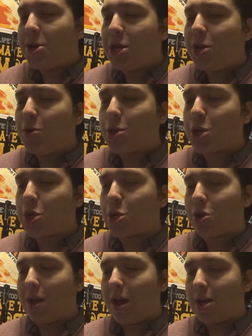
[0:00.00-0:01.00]
Do you
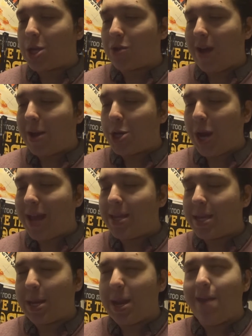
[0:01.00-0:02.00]
scratch
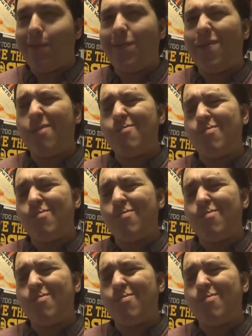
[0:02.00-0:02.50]
and sniff?